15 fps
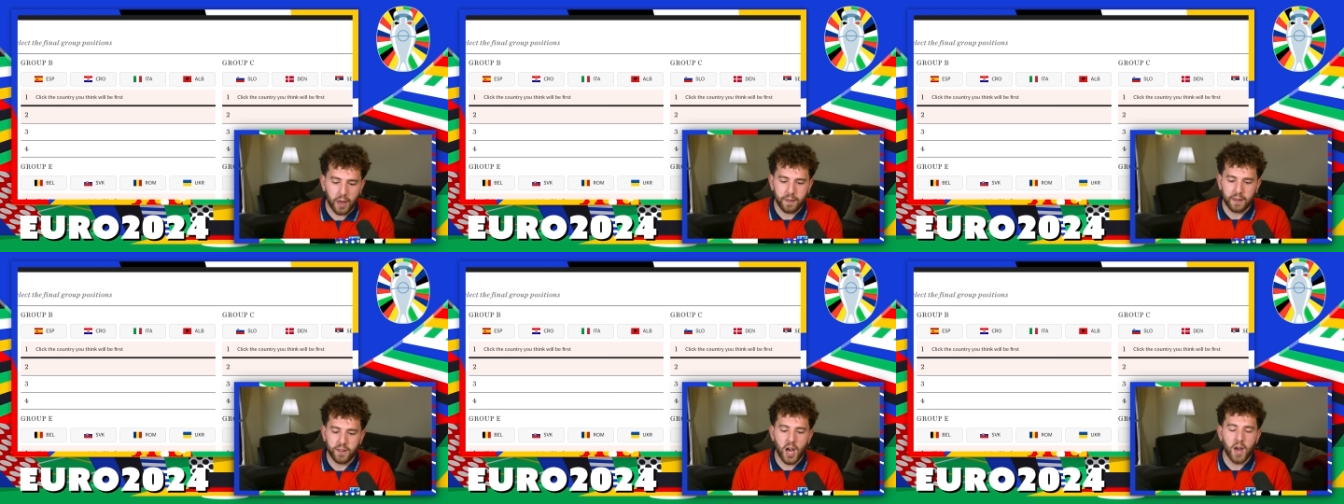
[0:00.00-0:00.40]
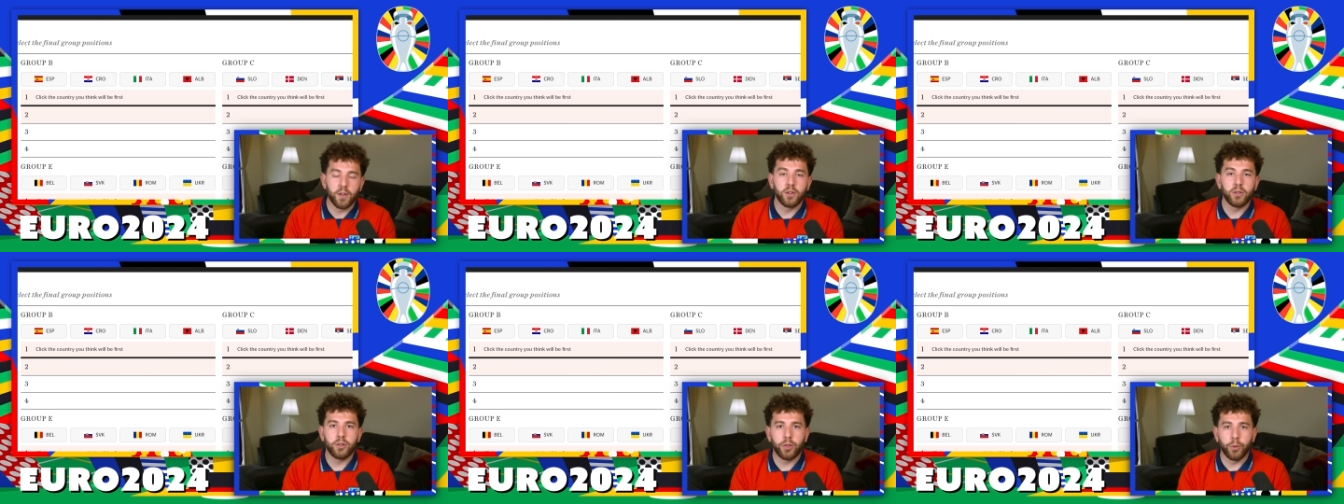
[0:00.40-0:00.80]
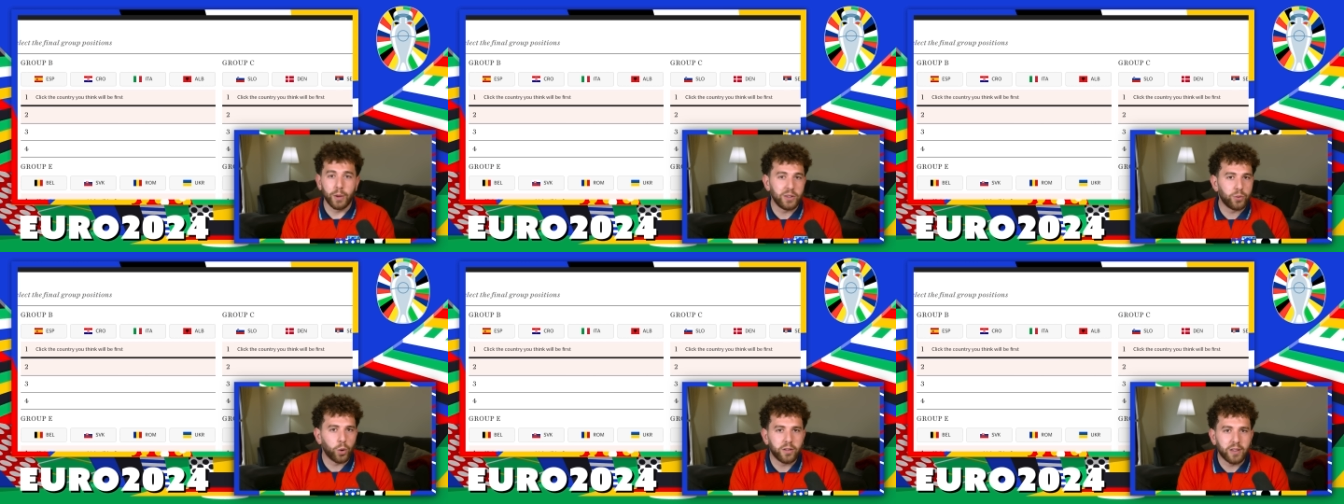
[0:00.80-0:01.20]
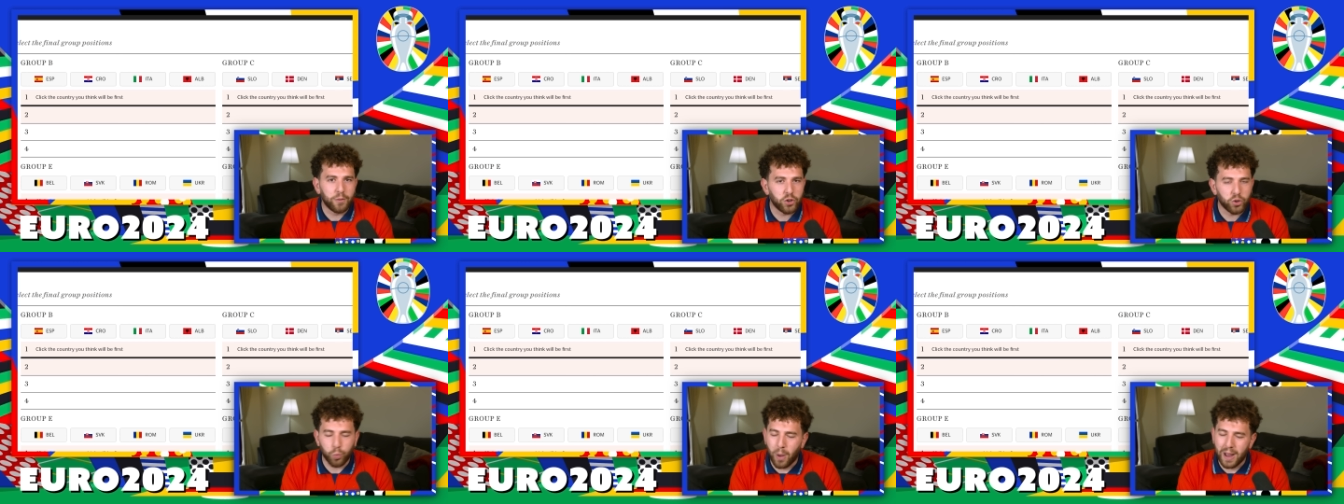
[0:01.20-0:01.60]
I think the other three squads have
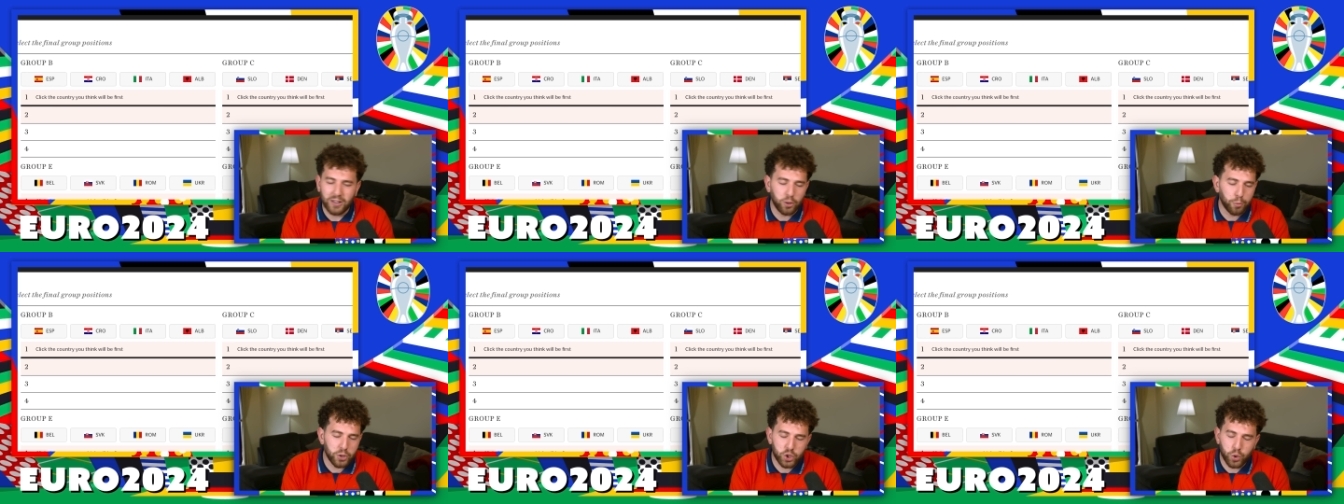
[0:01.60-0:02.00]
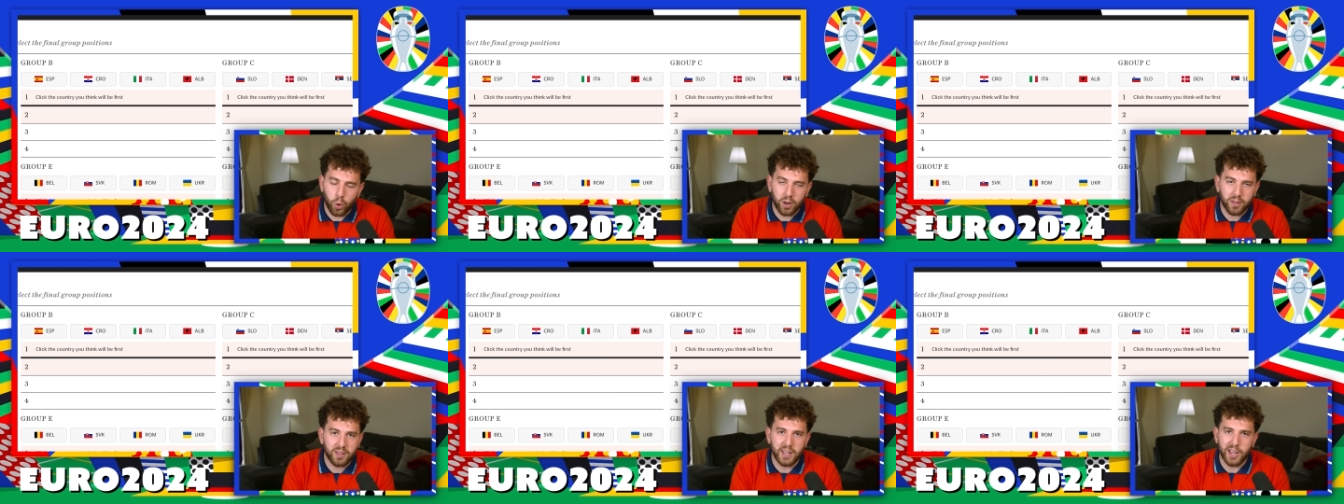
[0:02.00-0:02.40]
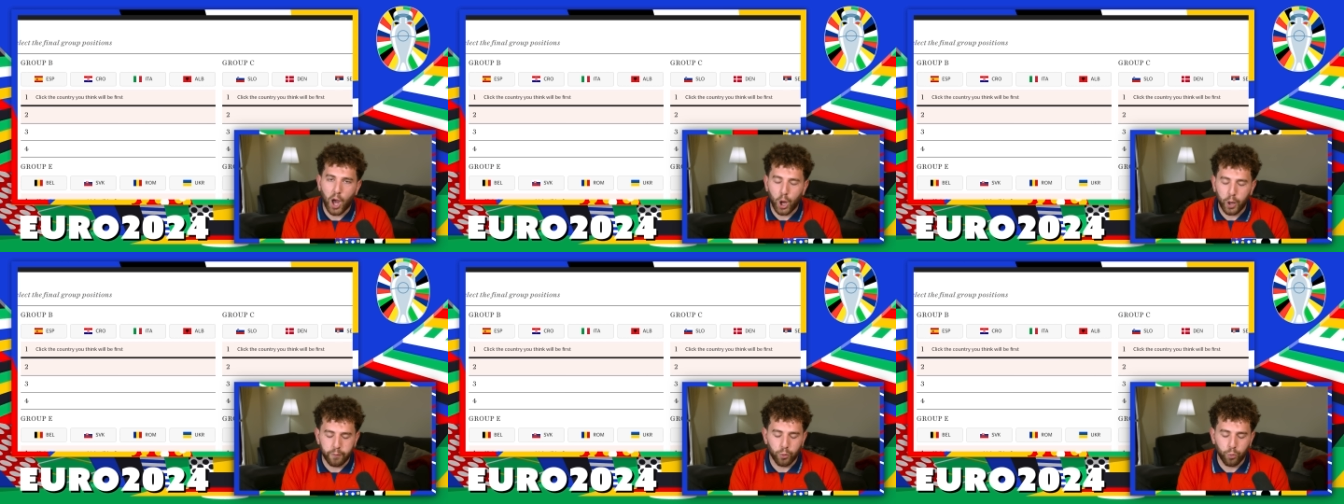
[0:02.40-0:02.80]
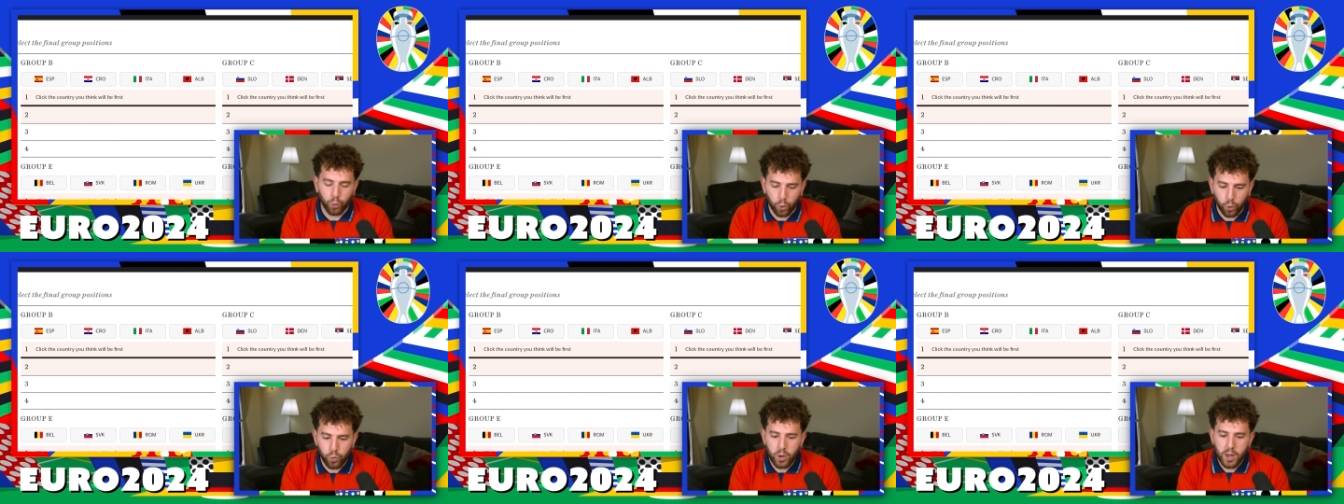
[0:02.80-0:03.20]
just way too much quality
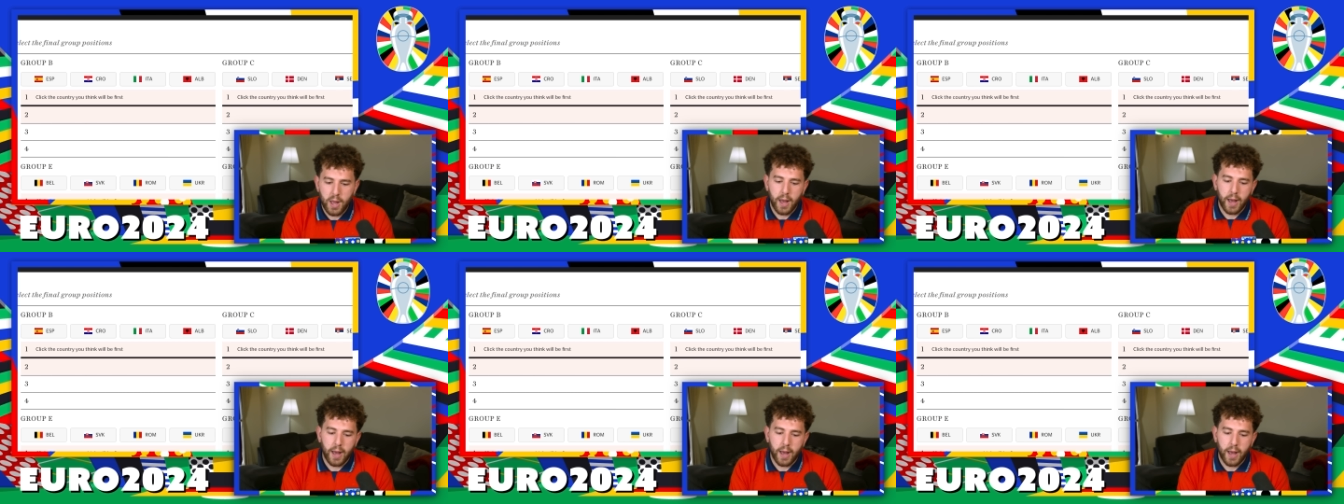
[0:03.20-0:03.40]
overall.